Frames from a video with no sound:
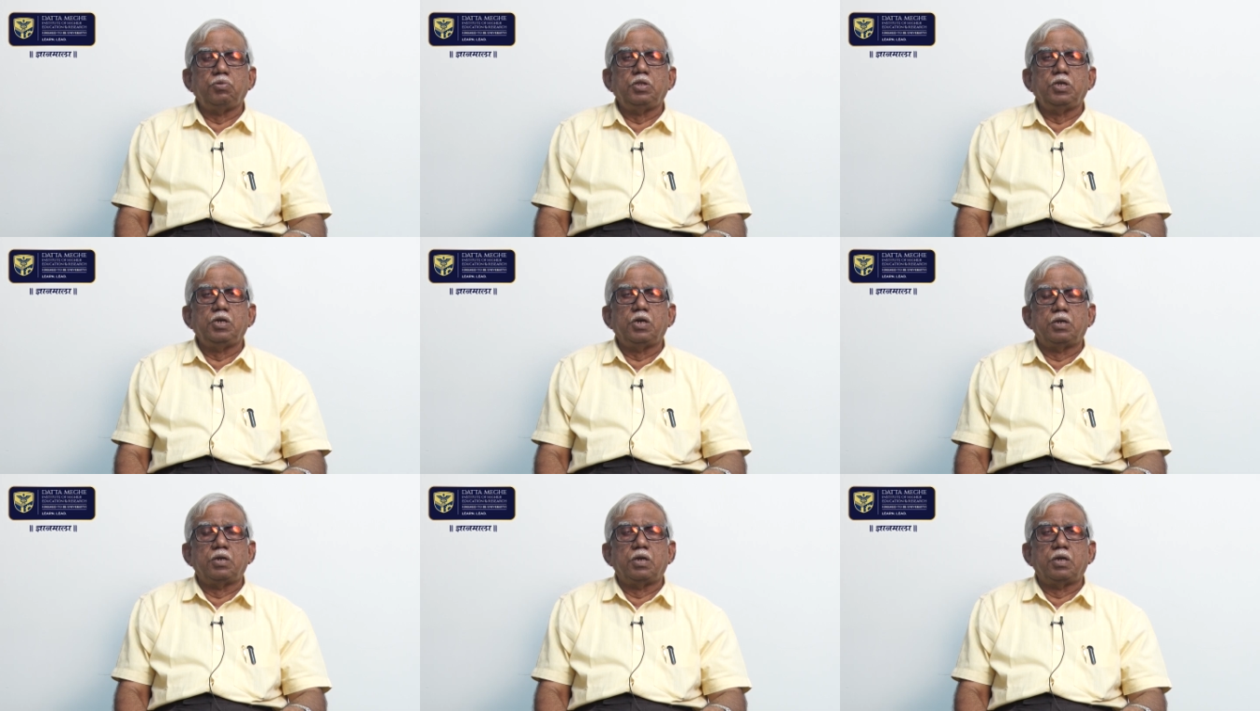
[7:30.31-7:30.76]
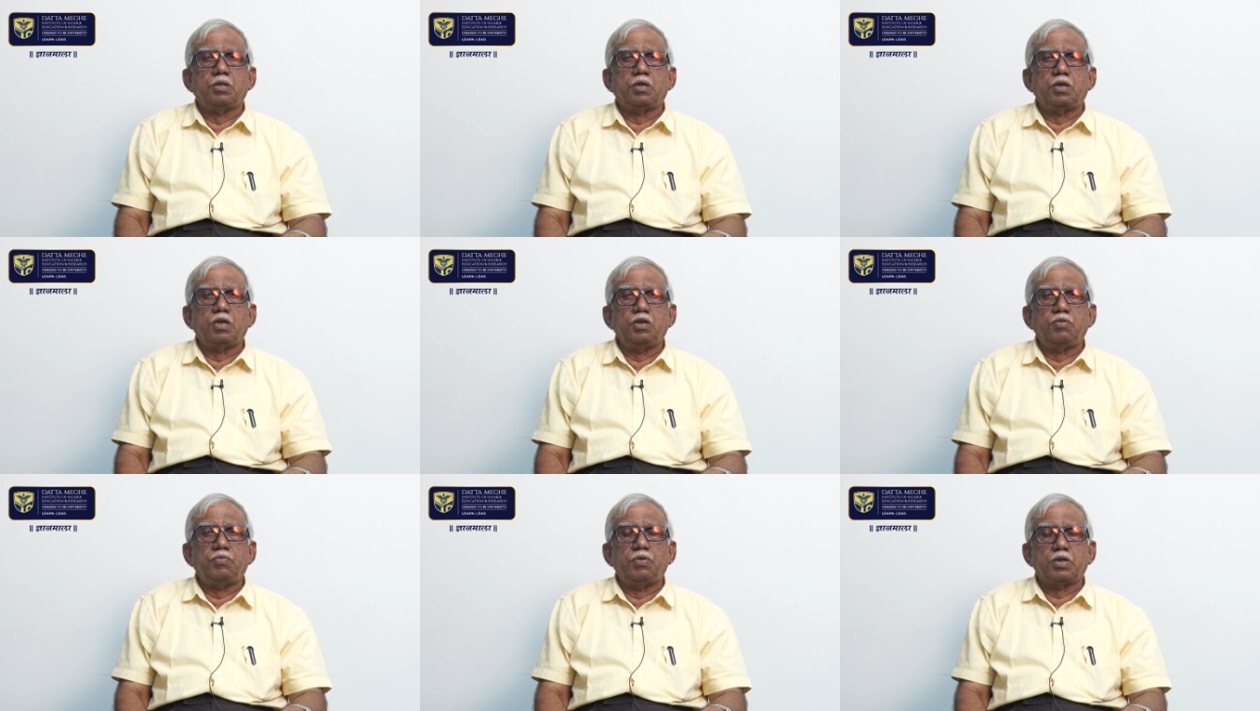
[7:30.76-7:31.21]
the another
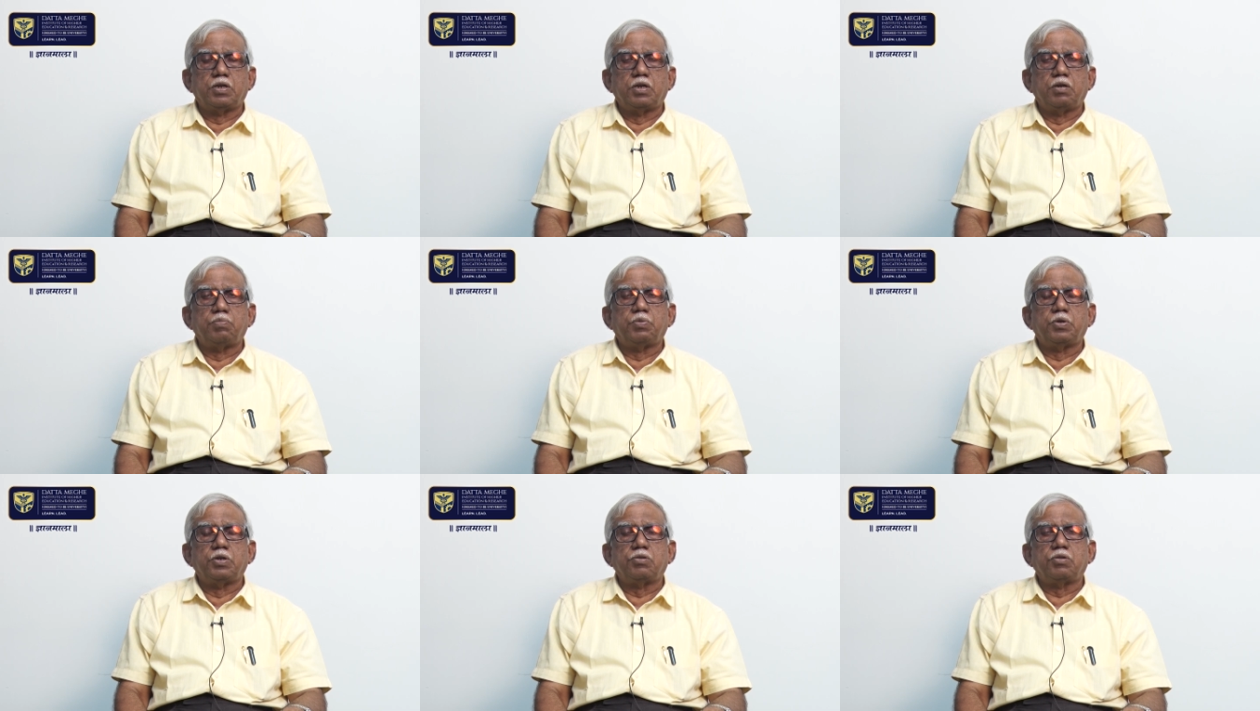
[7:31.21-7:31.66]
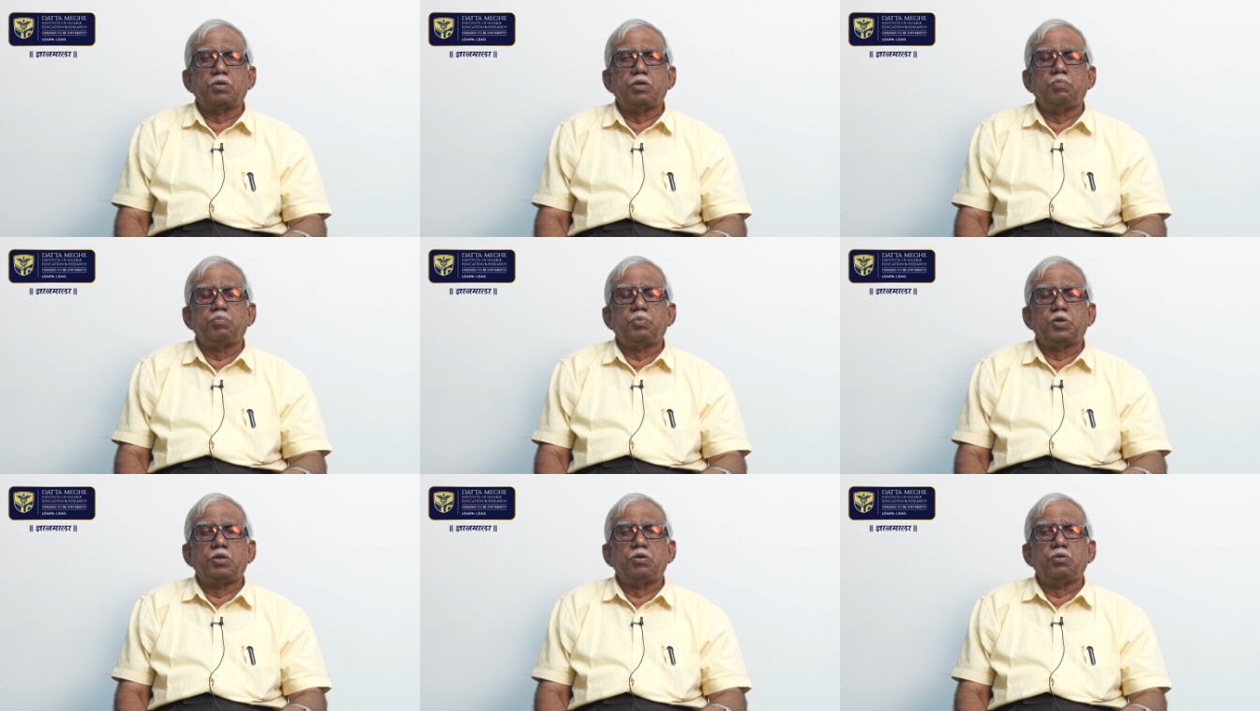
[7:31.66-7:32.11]
infected
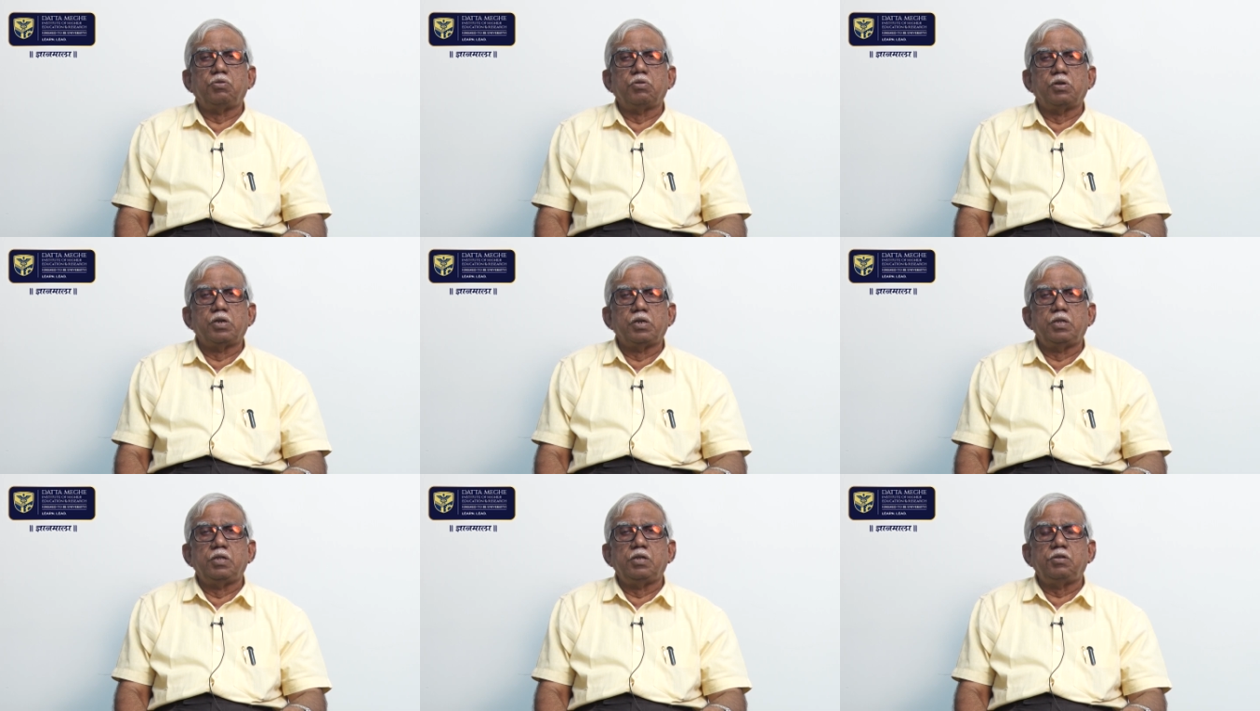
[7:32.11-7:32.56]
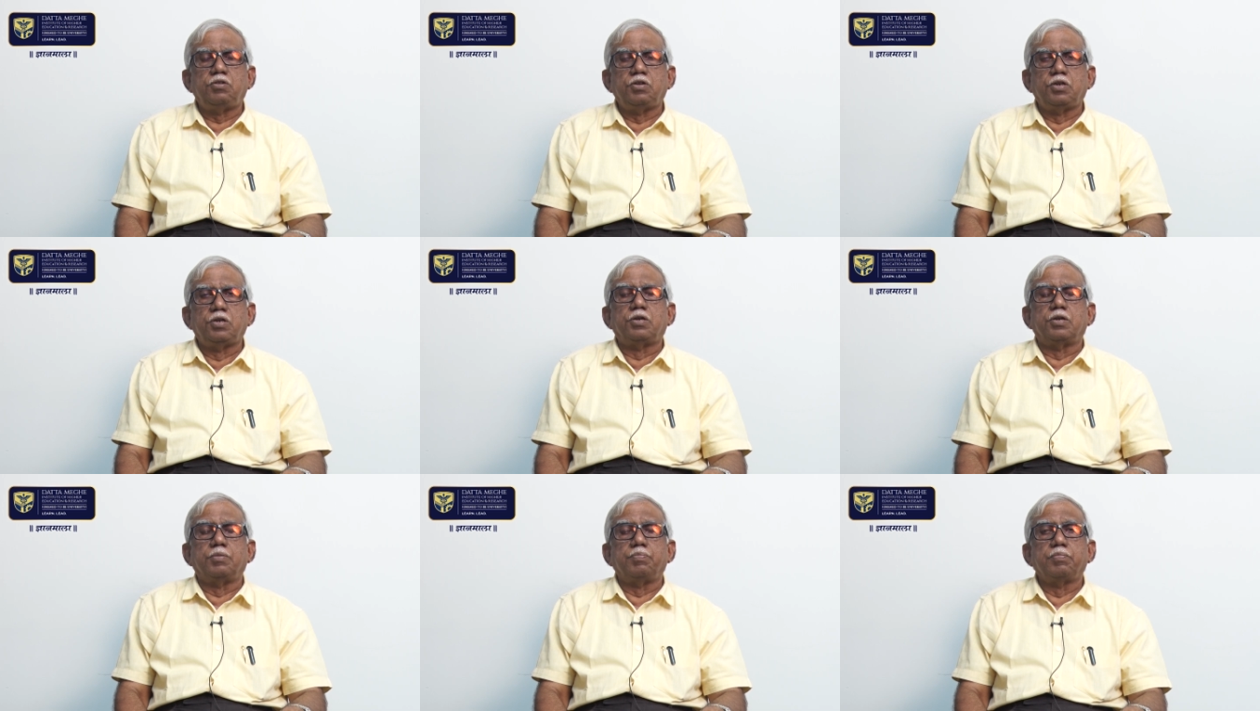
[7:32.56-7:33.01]
person, particularly the
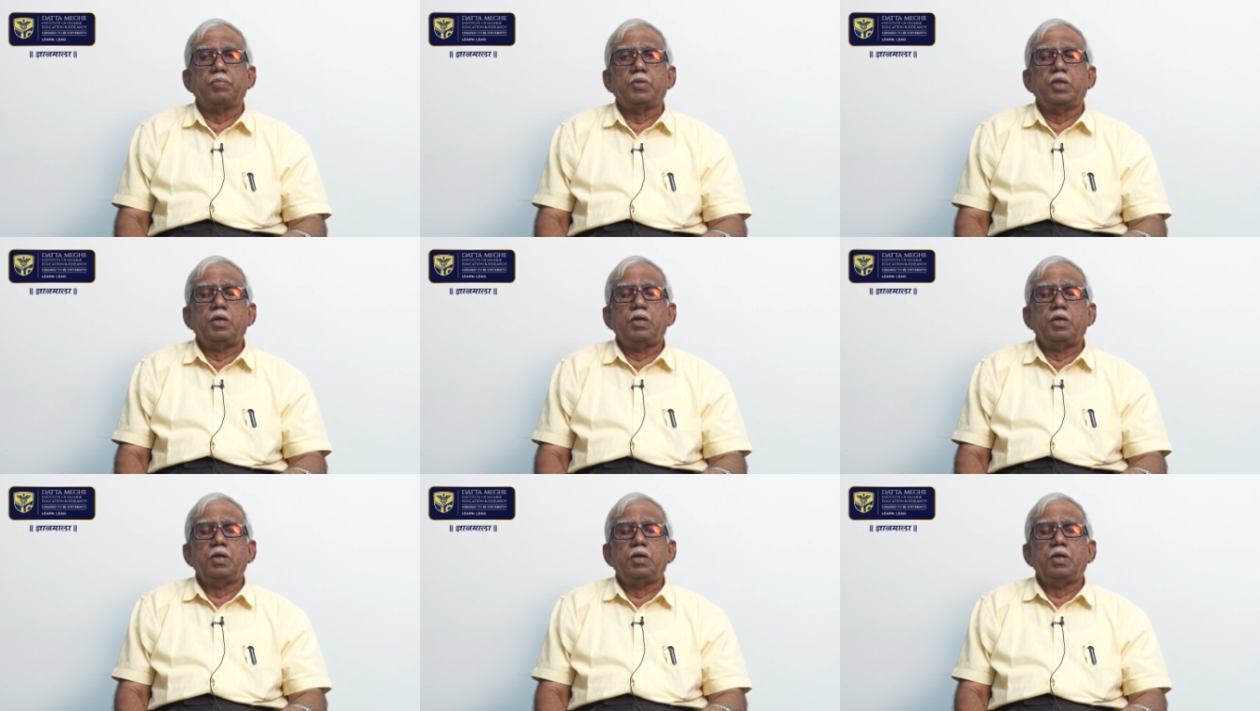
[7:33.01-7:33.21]
children.